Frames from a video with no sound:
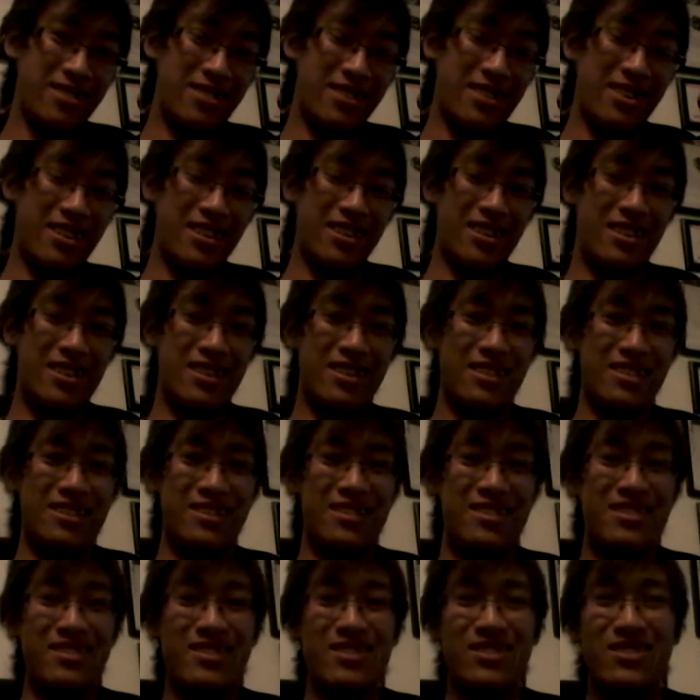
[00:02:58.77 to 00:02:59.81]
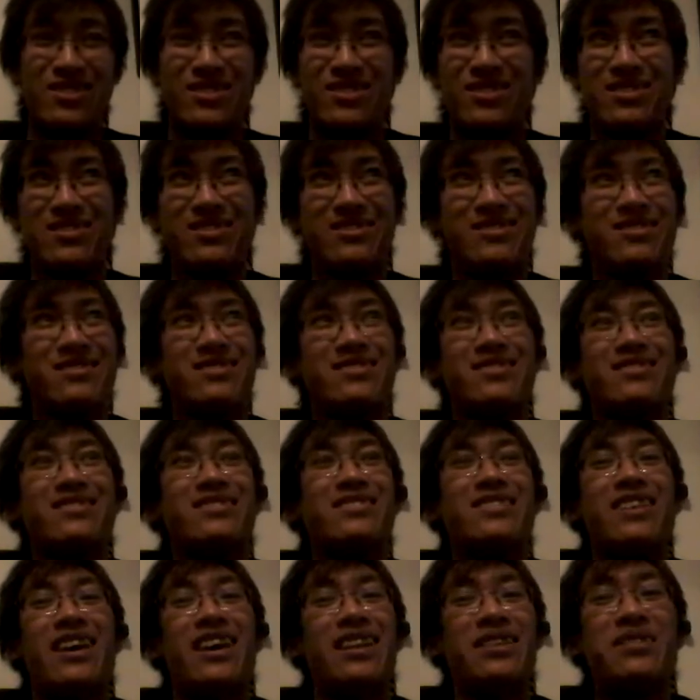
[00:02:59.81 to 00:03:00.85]
And
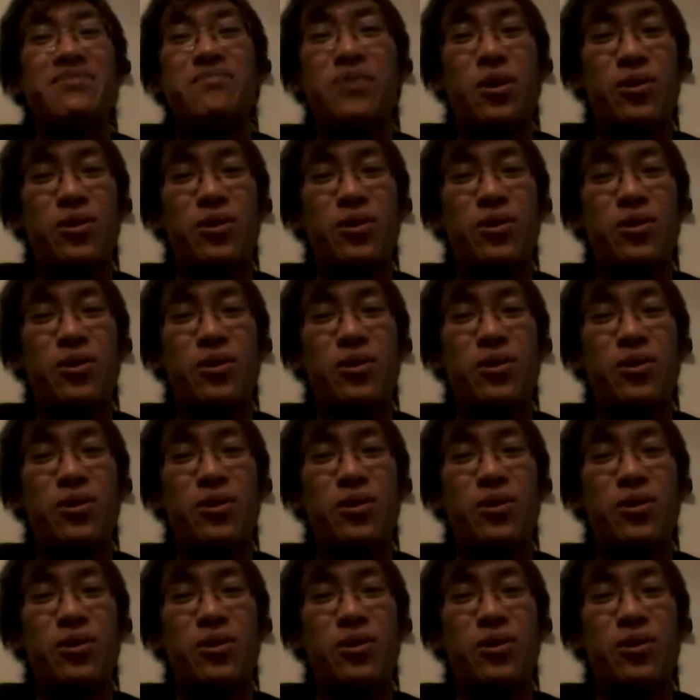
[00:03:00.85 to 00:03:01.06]
any